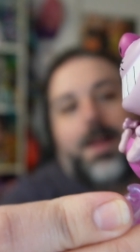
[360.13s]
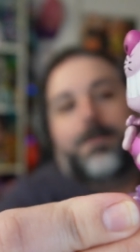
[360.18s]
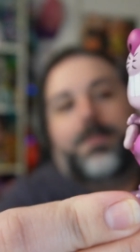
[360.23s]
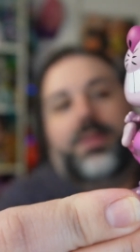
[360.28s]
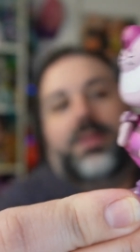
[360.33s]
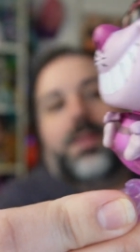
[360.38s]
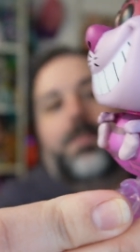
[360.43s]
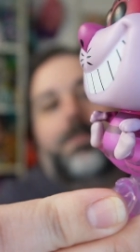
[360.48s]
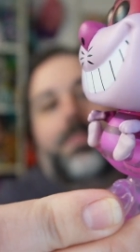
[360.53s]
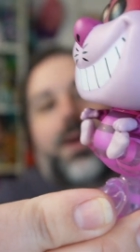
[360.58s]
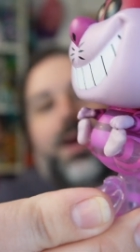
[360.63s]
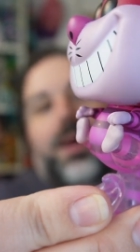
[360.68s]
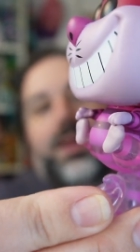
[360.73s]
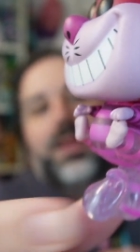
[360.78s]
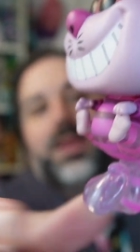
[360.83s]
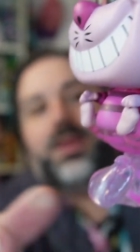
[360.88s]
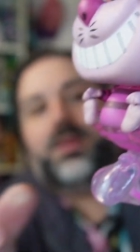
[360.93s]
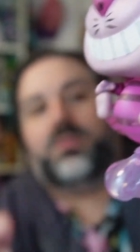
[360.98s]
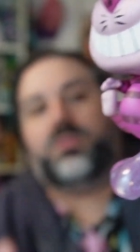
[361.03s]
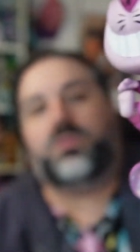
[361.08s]
But the
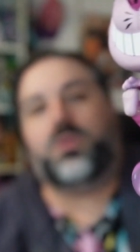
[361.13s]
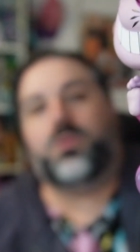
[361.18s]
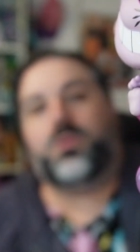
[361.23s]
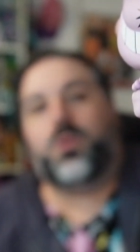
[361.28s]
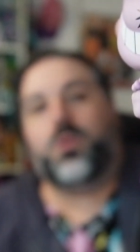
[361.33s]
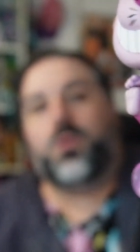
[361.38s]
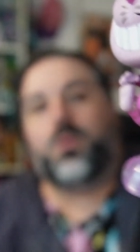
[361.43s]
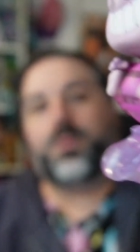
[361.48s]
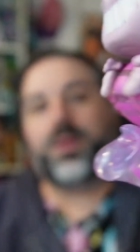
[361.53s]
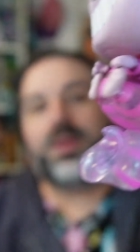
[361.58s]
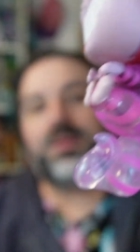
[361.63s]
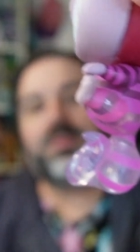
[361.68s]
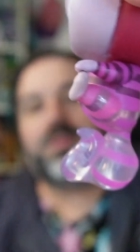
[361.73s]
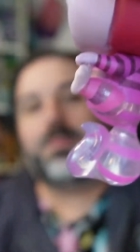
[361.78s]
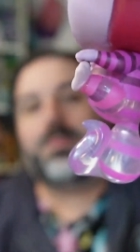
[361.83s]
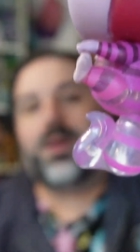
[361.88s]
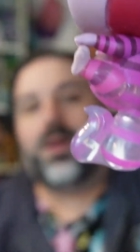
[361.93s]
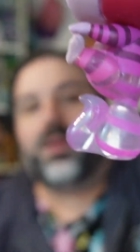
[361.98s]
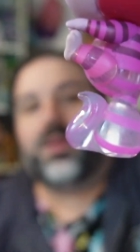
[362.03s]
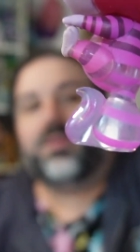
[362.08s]
body is so cool because
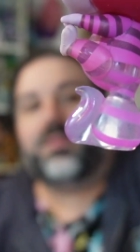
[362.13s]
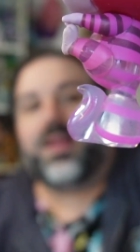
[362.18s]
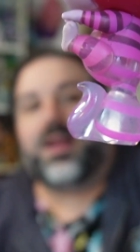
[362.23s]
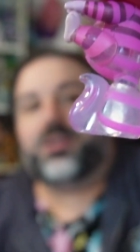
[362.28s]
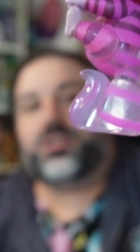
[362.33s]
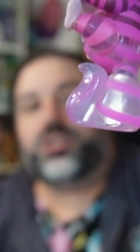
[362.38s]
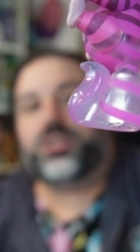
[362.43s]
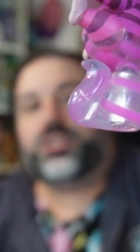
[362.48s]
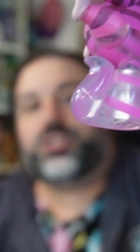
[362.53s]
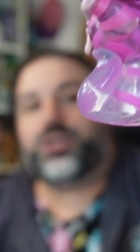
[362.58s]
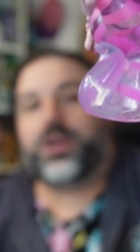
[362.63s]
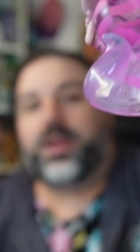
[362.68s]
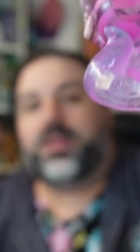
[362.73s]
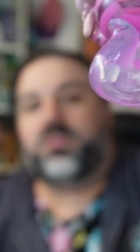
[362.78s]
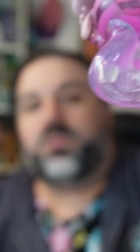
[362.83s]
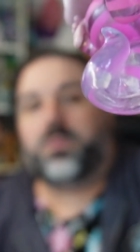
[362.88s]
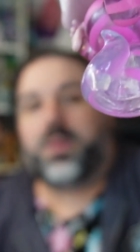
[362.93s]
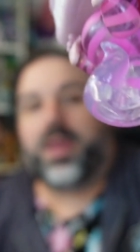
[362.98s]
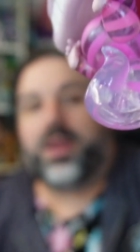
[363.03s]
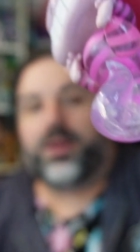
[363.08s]
the body is actually
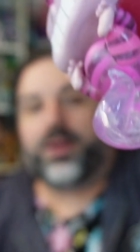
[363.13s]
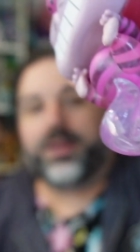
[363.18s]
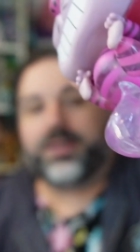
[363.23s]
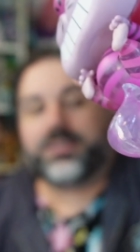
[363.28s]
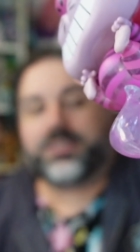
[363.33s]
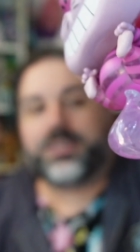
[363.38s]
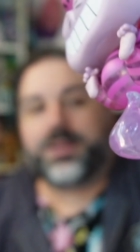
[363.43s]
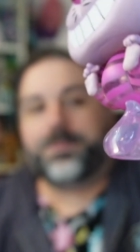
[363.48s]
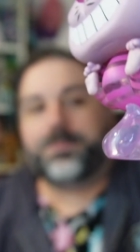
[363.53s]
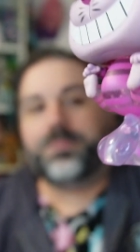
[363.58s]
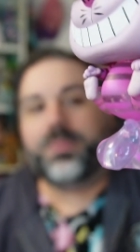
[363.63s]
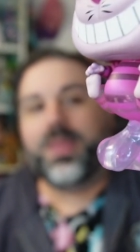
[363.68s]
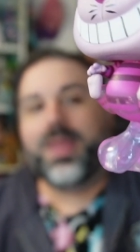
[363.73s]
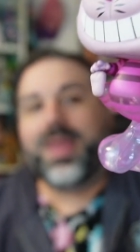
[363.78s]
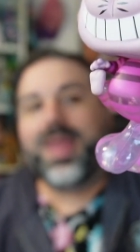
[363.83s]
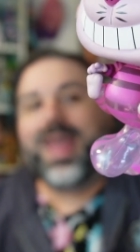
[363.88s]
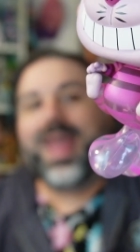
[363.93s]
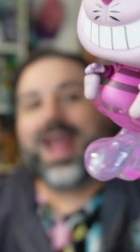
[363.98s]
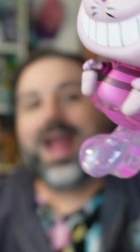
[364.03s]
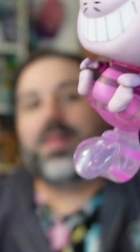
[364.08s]
transparent
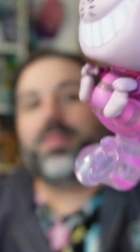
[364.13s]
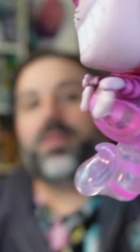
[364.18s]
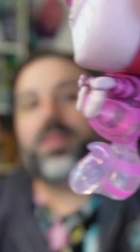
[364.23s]
and